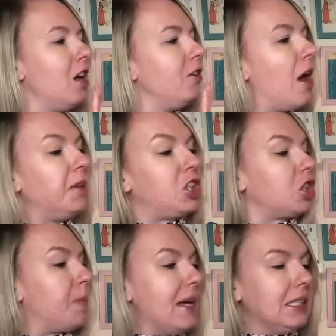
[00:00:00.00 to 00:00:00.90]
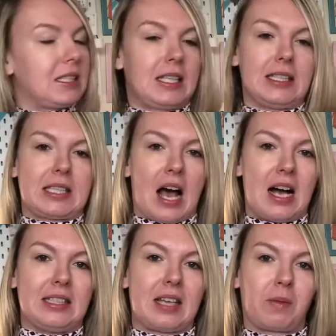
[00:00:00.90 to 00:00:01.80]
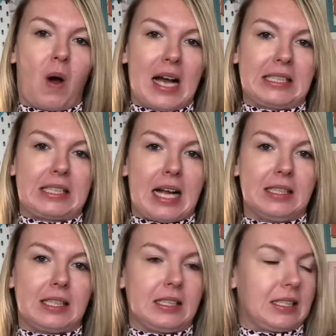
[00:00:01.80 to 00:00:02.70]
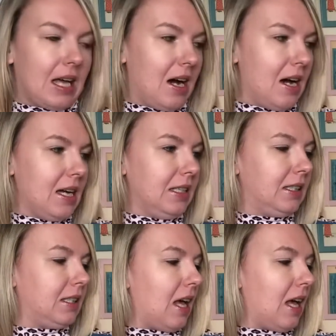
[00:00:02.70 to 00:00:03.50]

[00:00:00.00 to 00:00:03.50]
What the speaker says: No adjustments to the size. I'm quite a standard size.